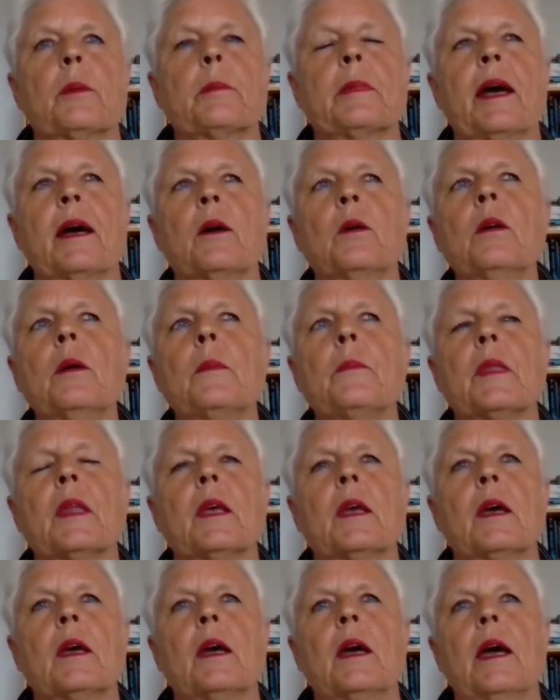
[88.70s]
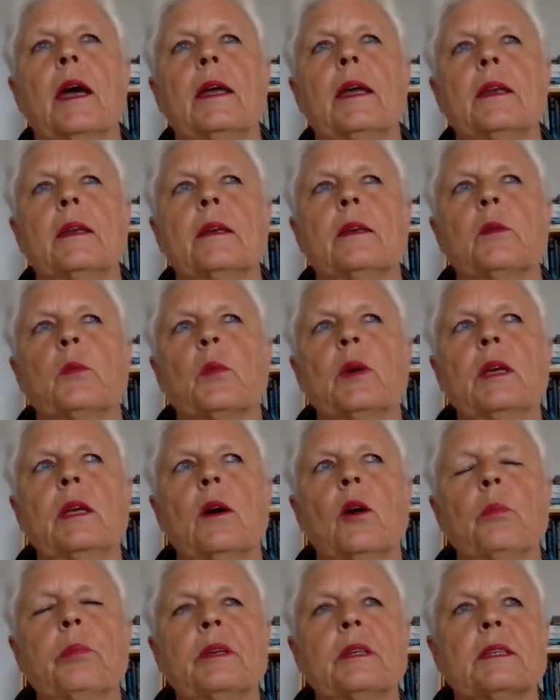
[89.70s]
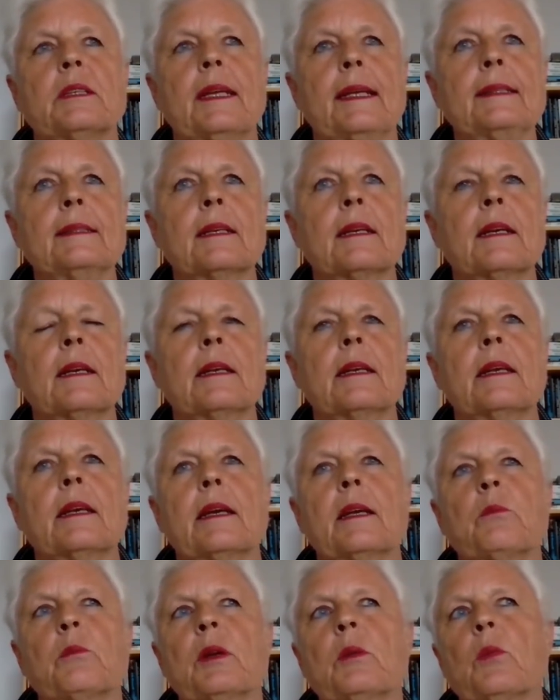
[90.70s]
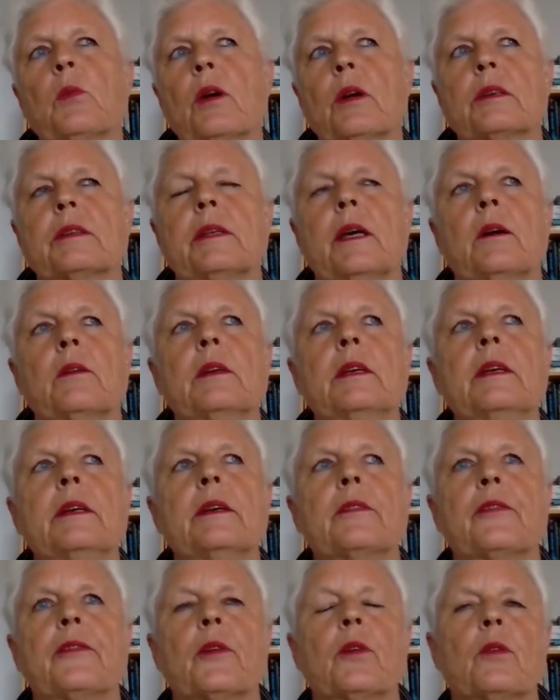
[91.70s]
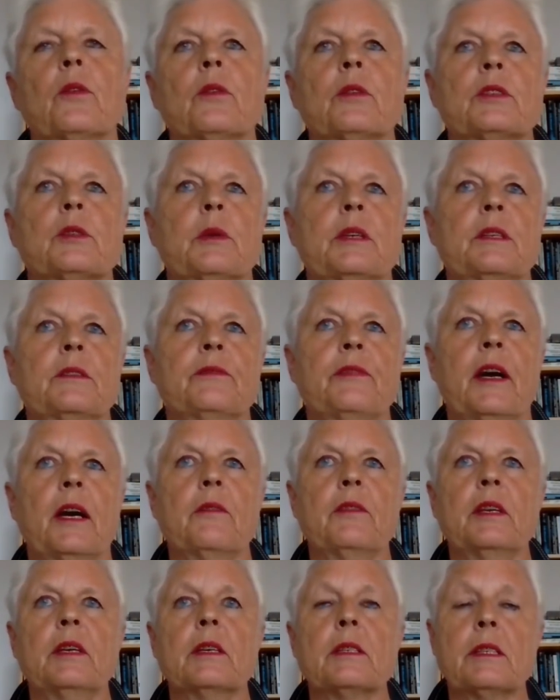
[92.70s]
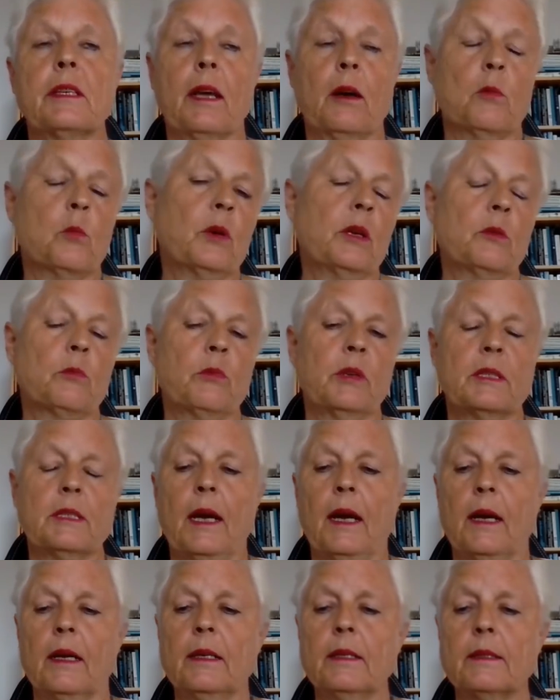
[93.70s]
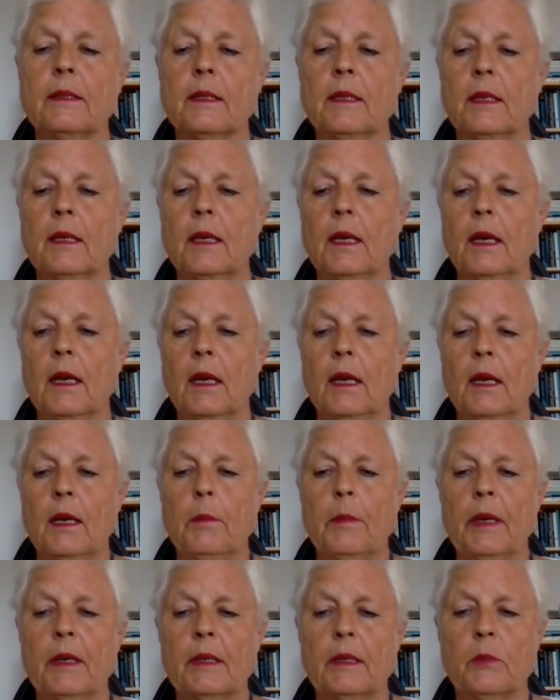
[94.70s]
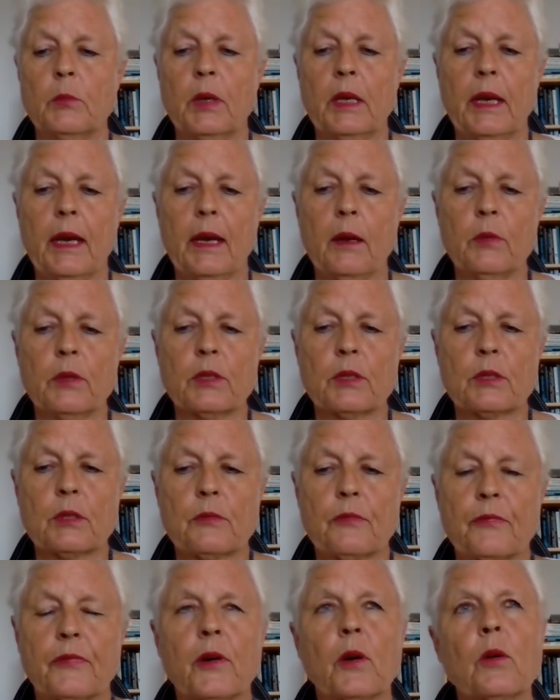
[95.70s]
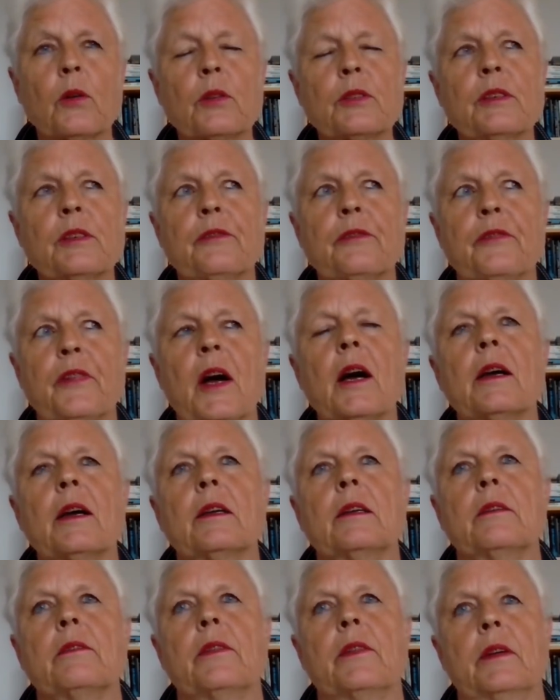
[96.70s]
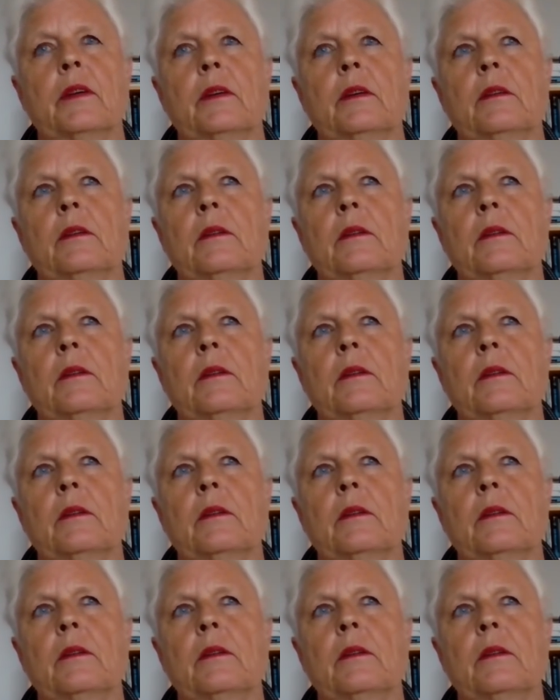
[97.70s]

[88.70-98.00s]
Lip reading: from now. And we opened a dental clinic and we worked down here for 25 years. Now we're retired. But when I was 45,